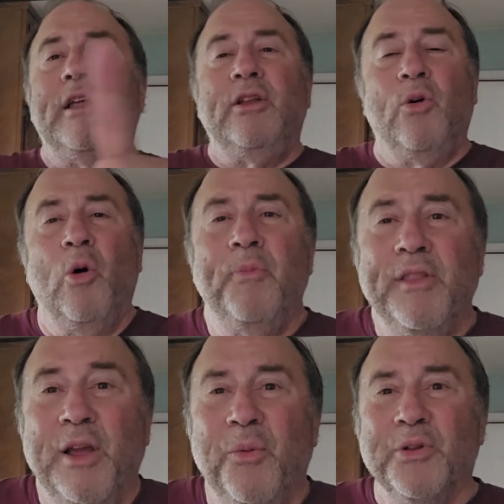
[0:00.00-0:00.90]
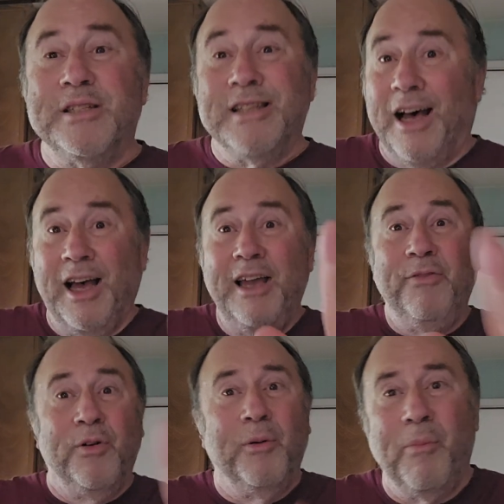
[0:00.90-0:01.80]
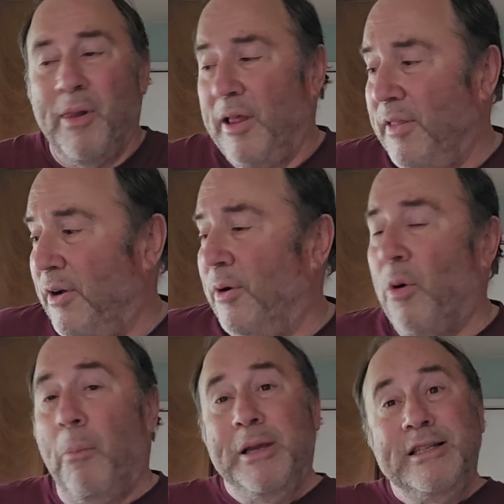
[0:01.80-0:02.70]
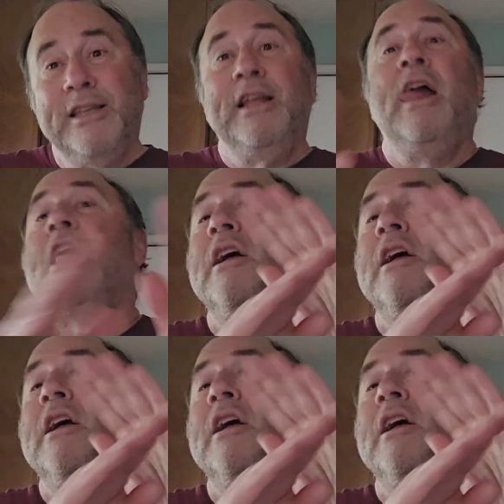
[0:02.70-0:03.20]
that you hope that they will die from their obesity.